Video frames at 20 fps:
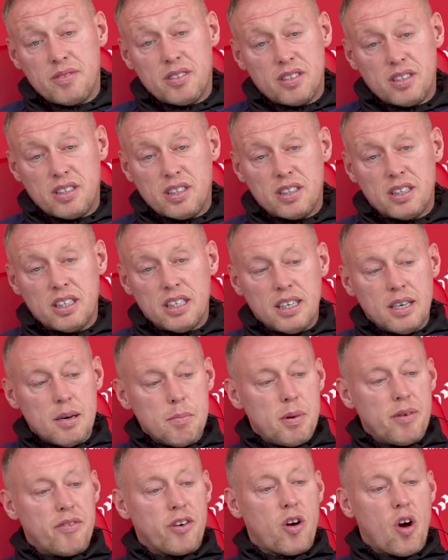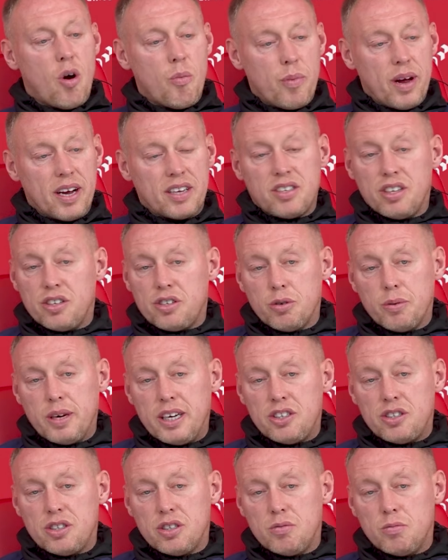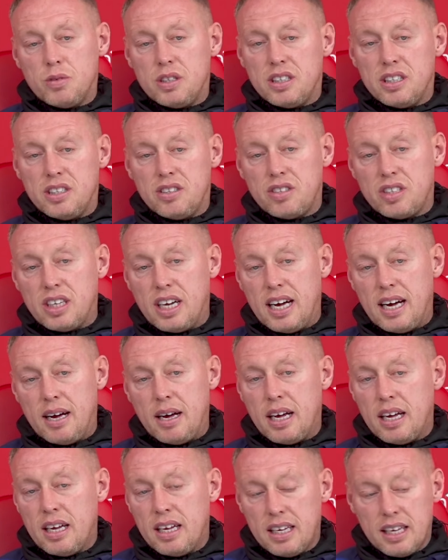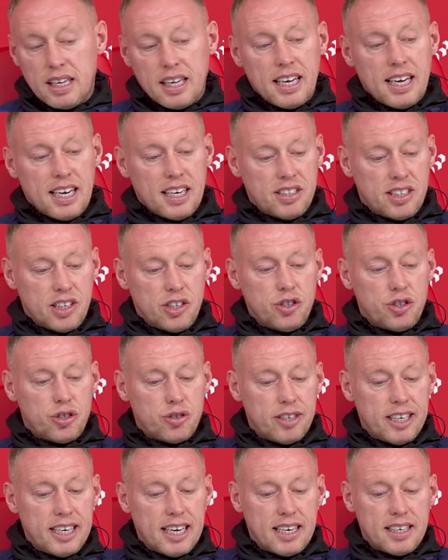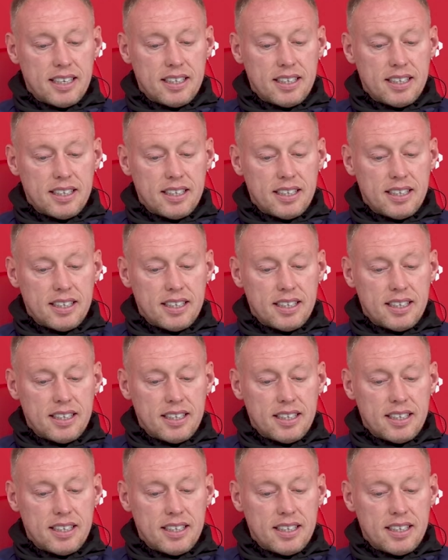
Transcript: He's in a bit of a complex situation with his uh, his injury,